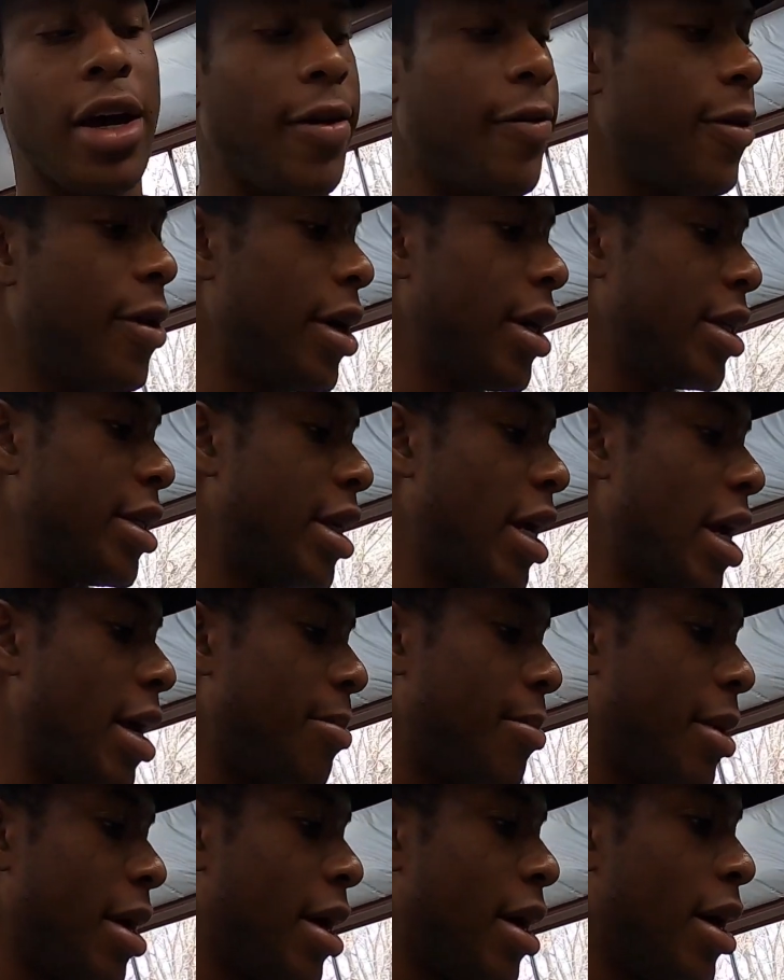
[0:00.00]
covering
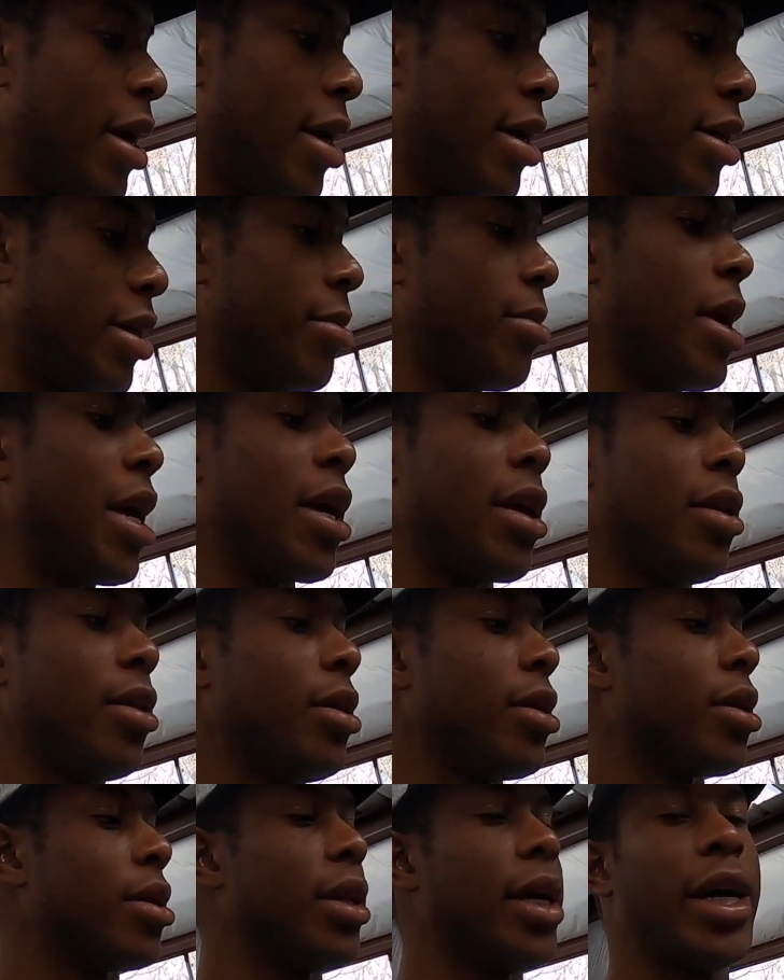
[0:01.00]
tape to make it
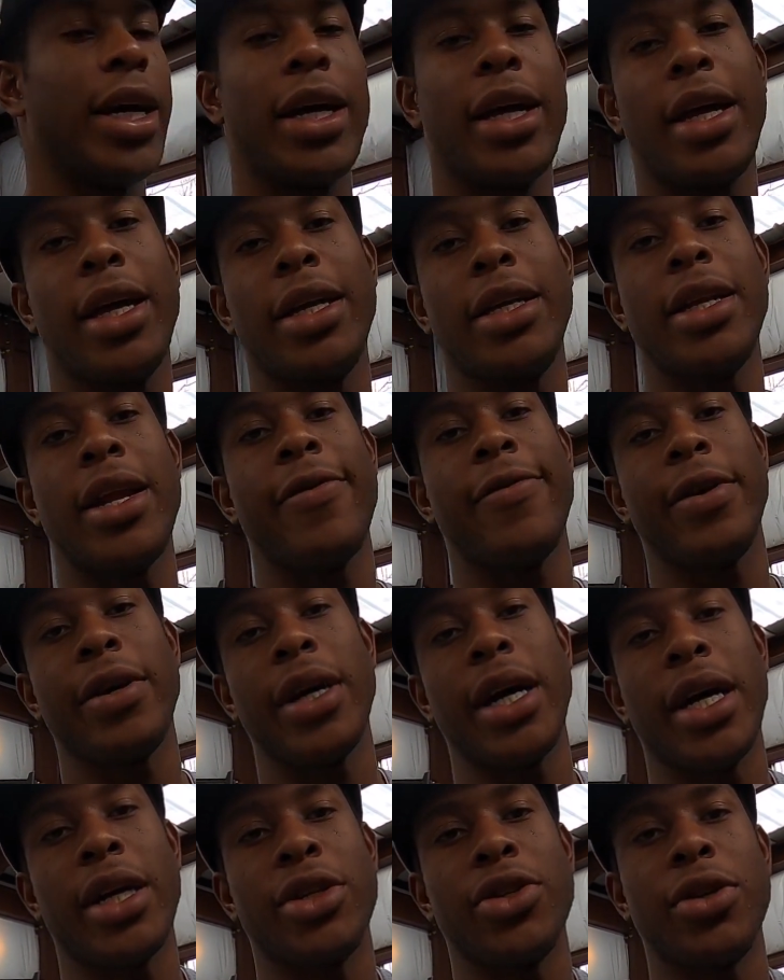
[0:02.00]
look like it never
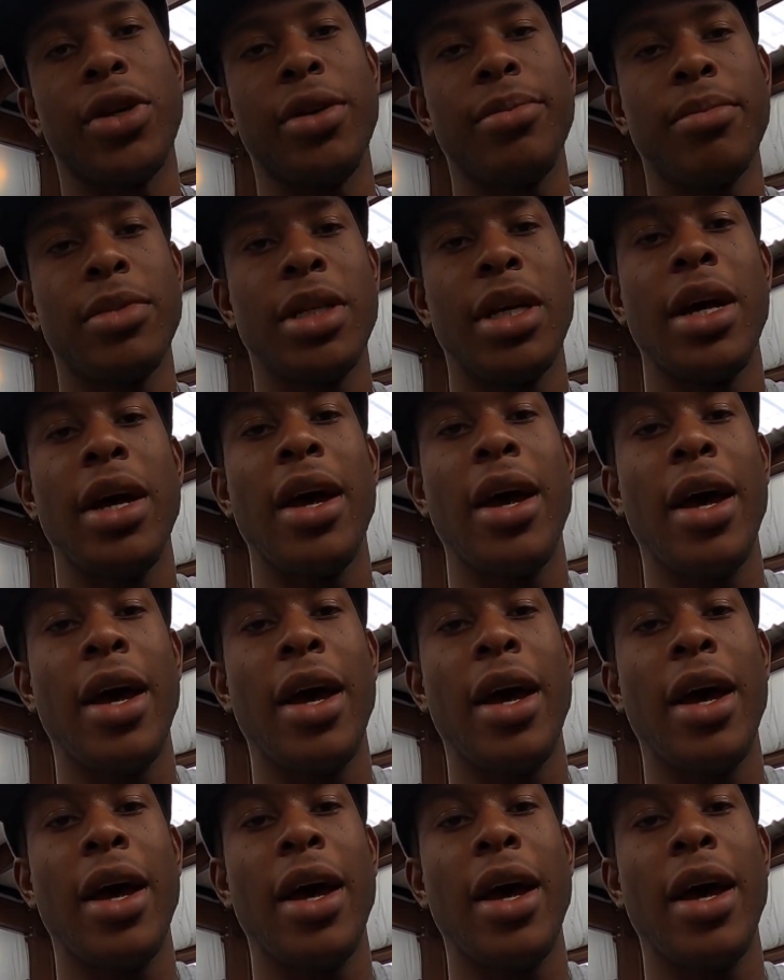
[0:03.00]
got trimmed.